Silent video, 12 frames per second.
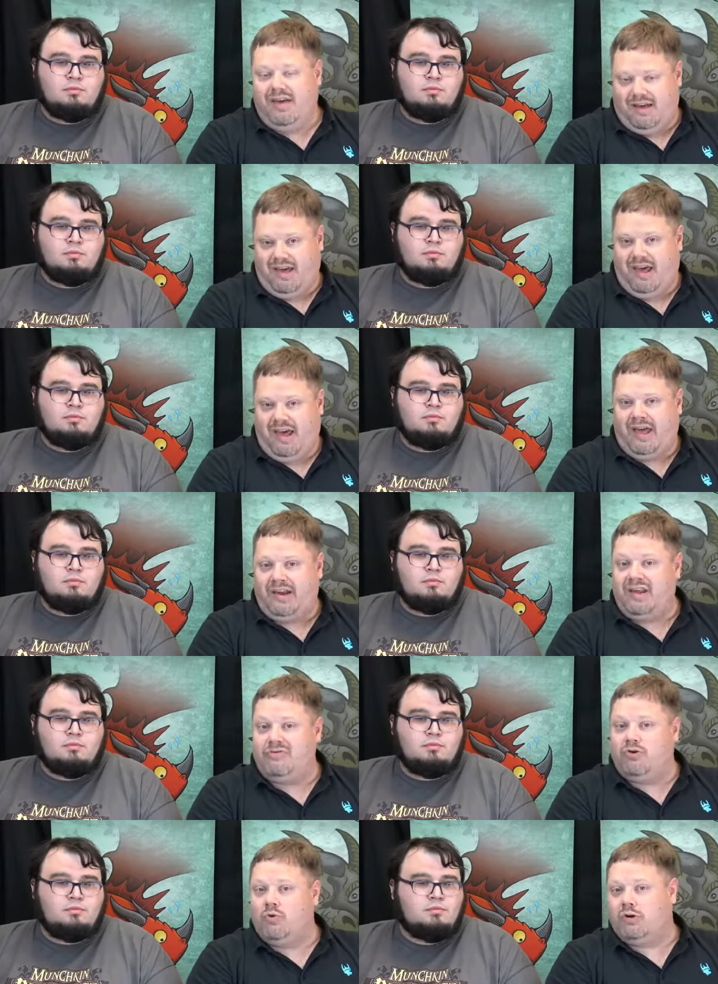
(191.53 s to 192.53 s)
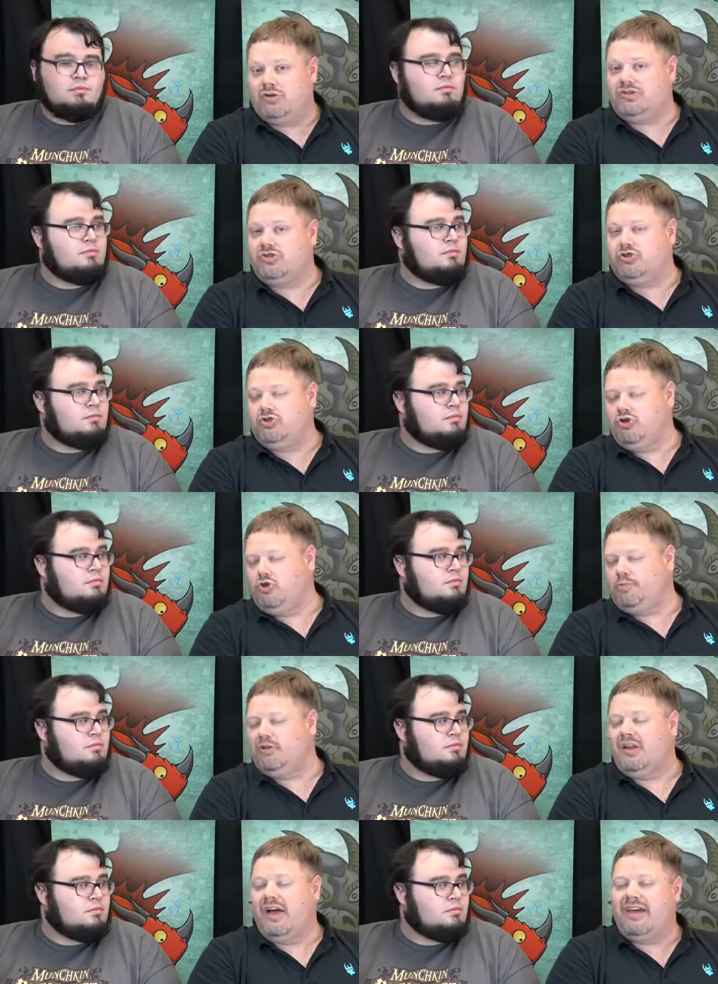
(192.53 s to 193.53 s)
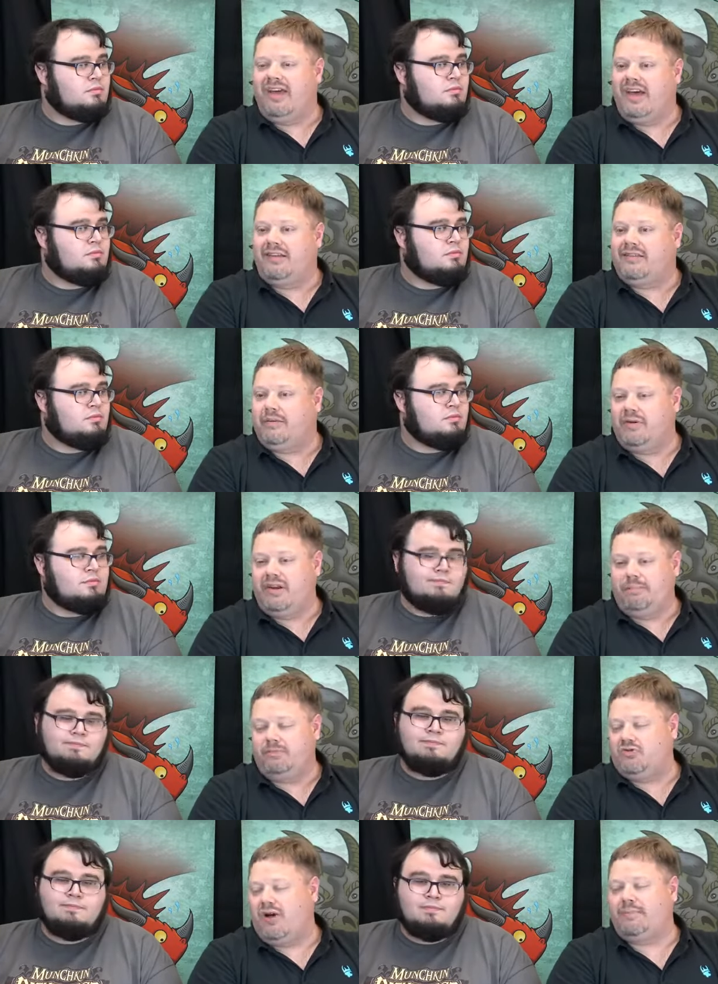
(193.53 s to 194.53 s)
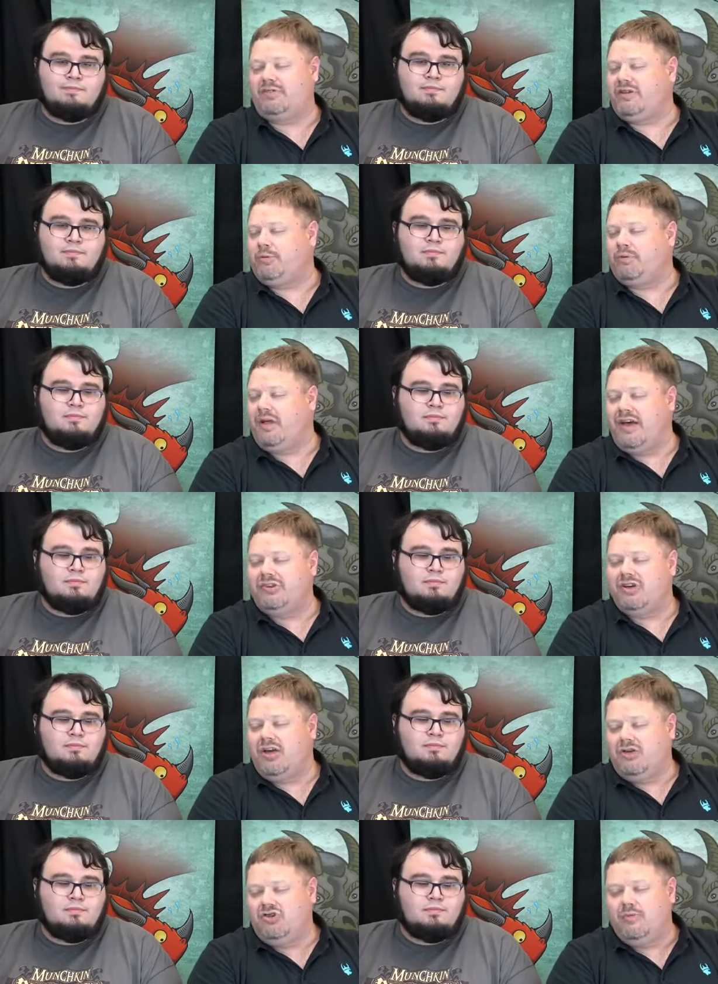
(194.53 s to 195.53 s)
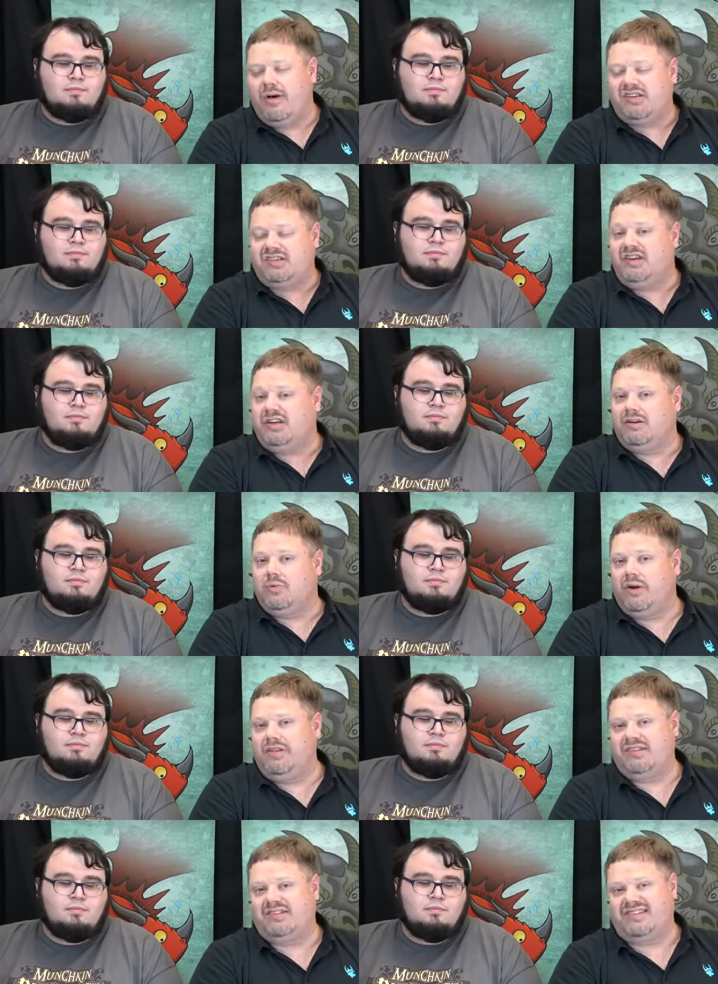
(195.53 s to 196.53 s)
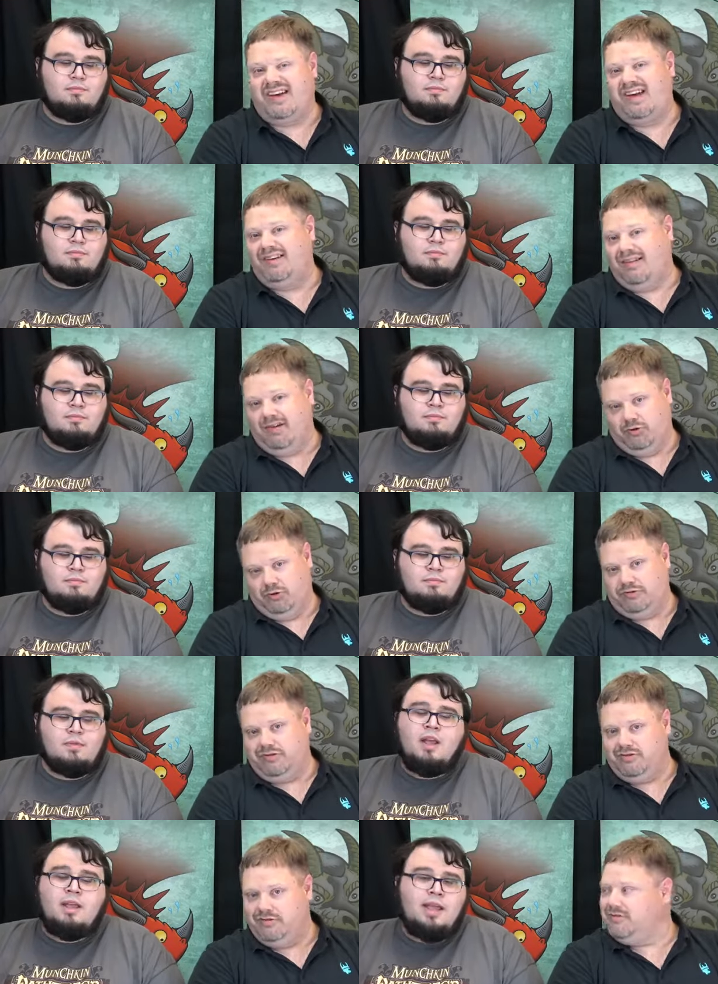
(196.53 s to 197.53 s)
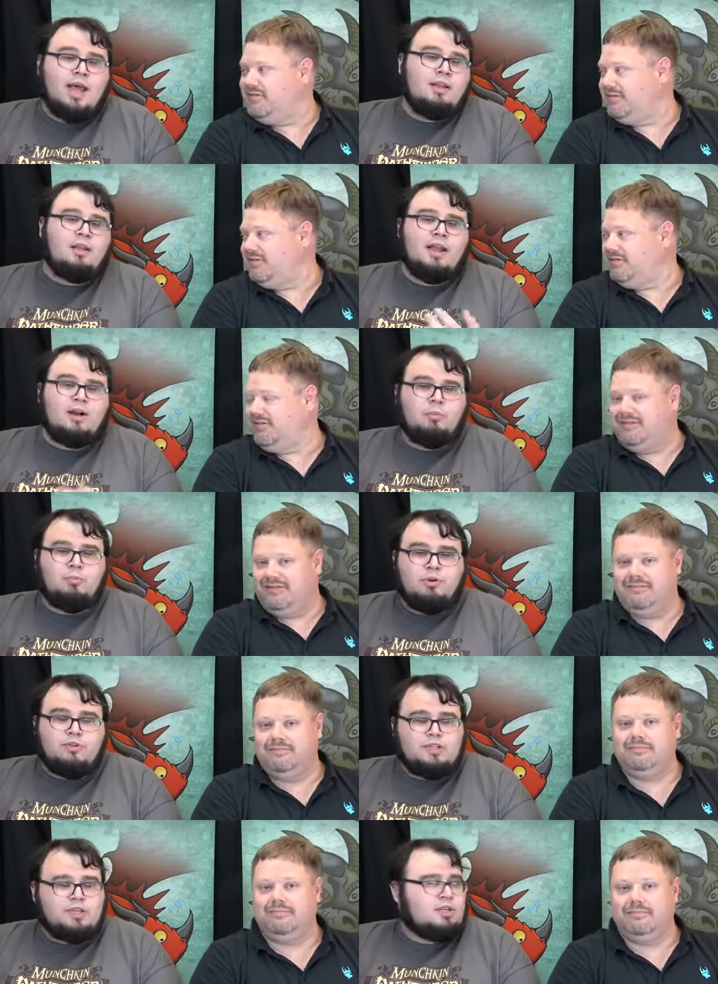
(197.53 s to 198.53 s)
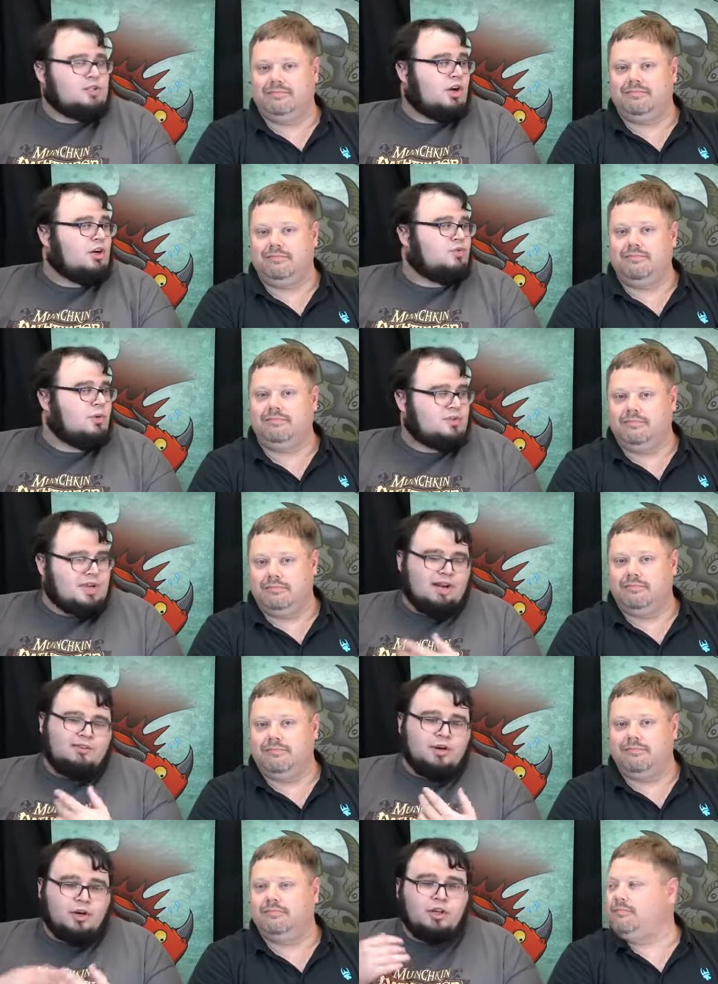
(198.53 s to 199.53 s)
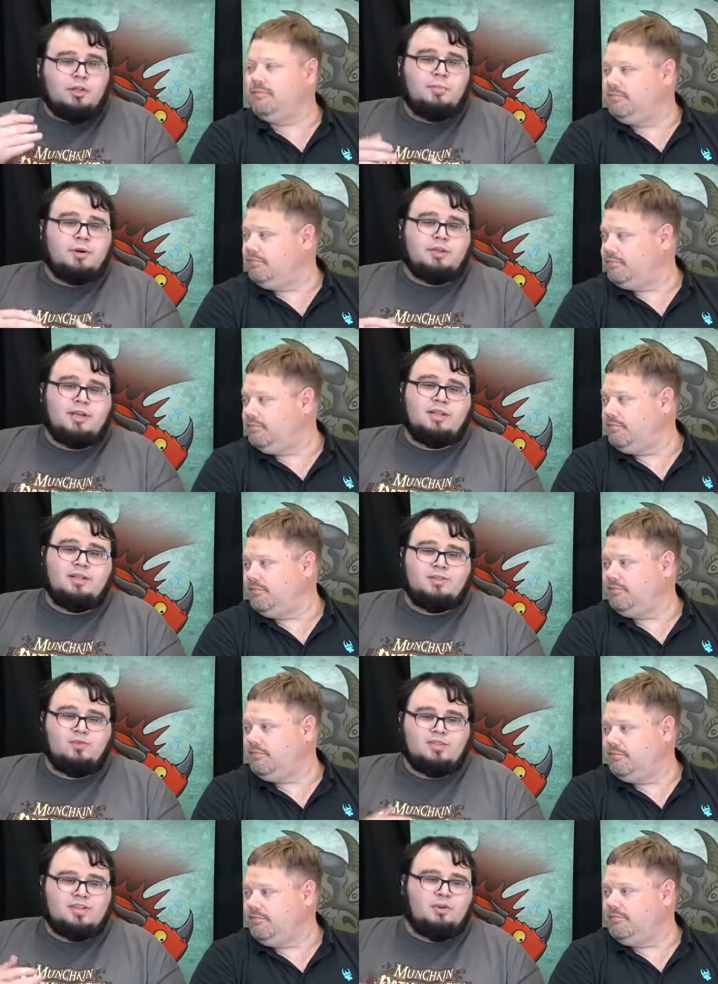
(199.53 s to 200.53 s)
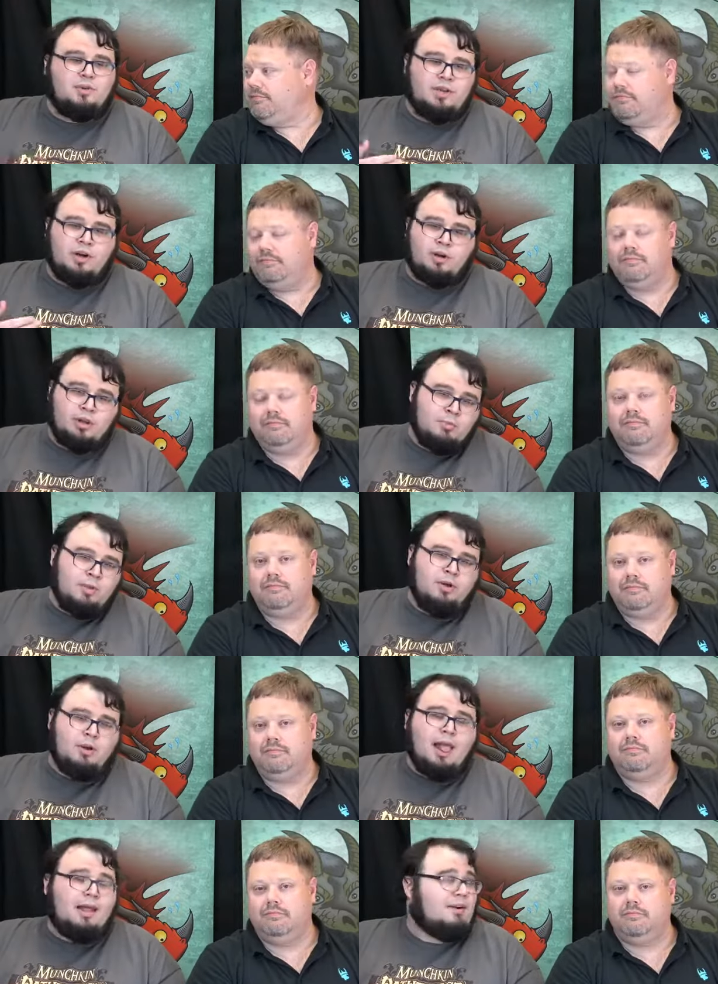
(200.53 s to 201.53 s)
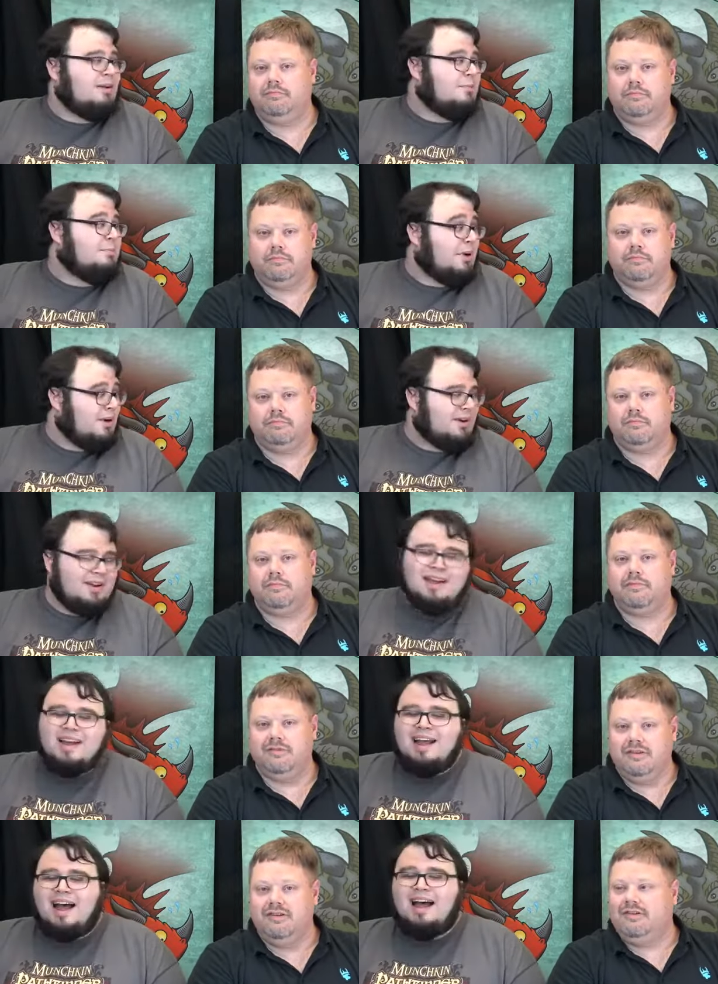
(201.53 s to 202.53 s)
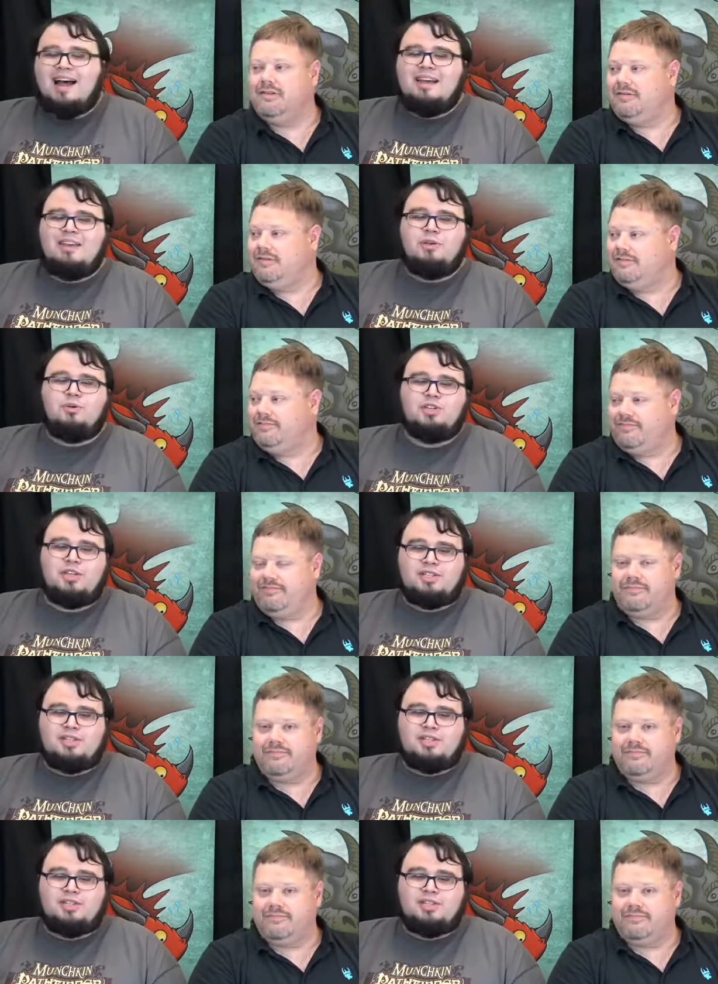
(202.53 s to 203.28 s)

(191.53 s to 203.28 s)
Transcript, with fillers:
Speaker 1: And if you are super lucky and somebody drops their pledge, you might sneak into one of the signed levels.
Speaker 2: Yeah, unlike our previous Kickstarters where it was kind of an early bird thing, this one's not really early bird. Uh, early bird. Uh, you just